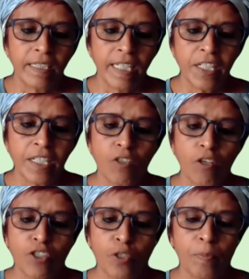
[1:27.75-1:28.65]
The session is
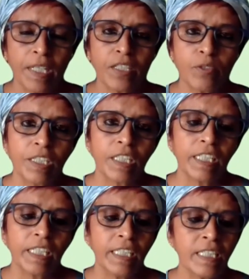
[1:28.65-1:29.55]
also meant to
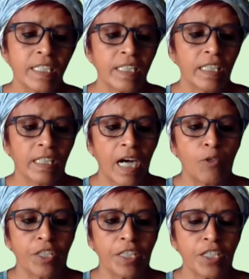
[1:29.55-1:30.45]
increase the
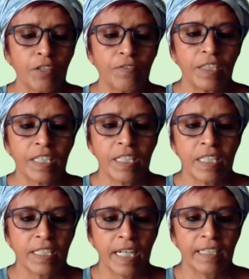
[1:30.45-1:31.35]
outreach of the
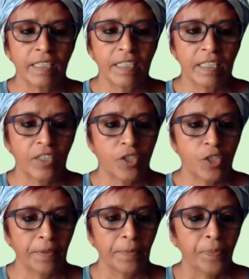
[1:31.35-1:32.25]
research and the researcher.